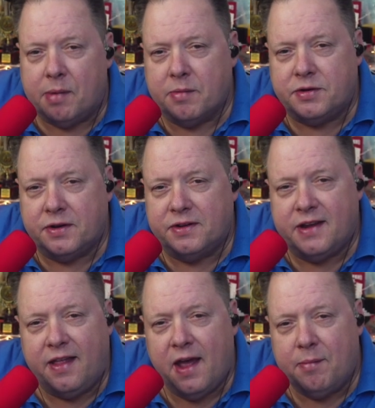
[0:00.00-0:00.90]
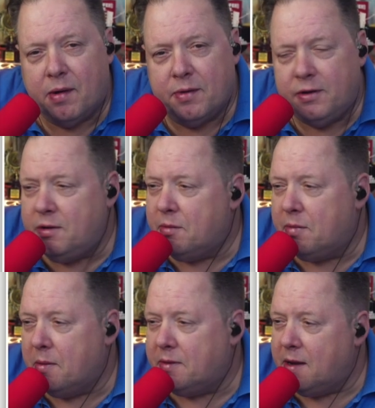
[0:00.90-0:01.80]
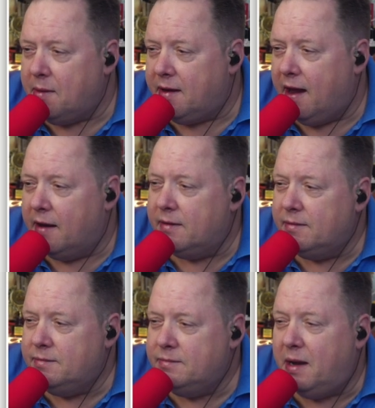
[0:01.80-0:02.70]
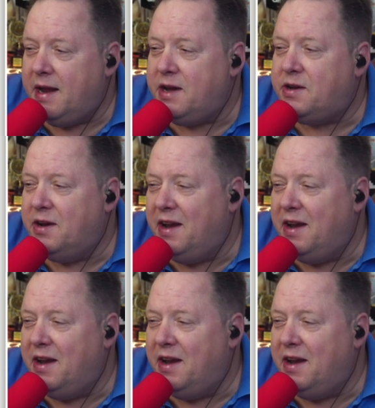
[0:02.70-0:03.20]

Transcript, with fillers: I probably shouldn't say that. Probably YouTube will probably take me down. But he